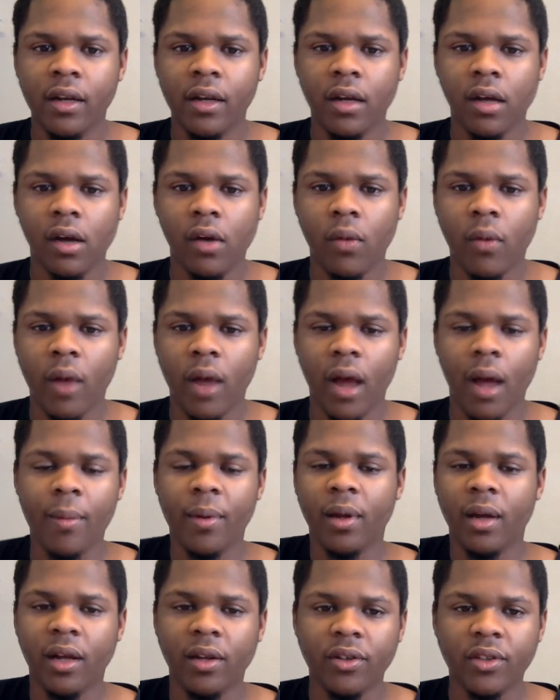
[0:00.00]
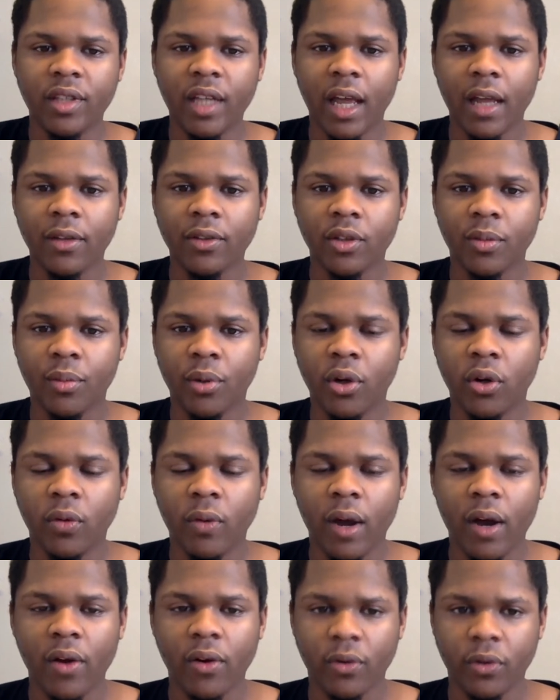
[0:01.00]
other talents to put
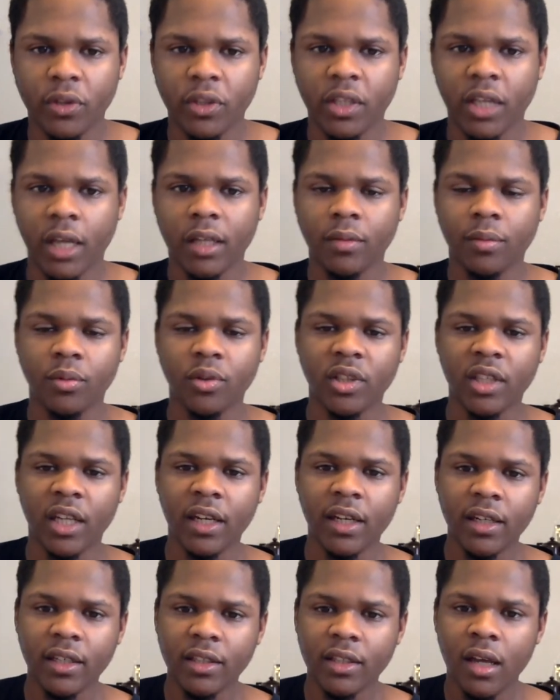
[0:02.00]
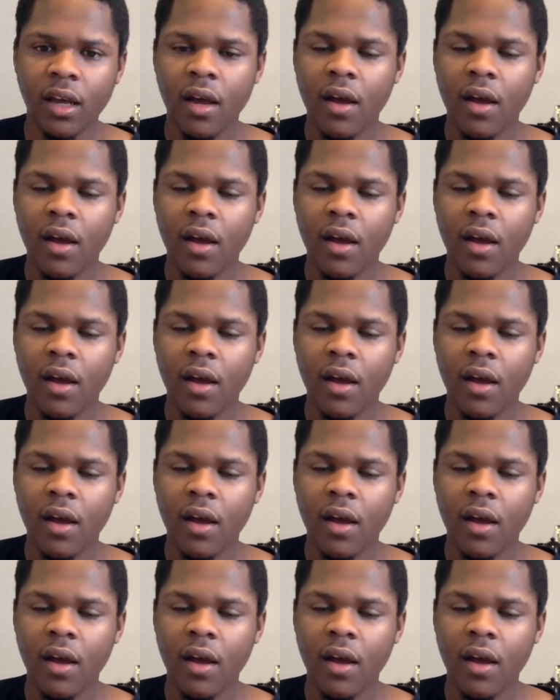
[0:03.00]
around Kristaps Porzingis.